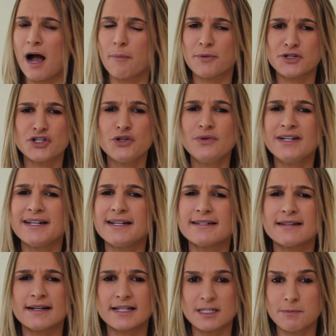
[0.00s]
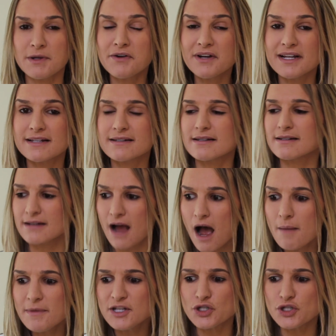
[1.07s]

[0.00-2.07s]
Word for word: opportunities and experiences come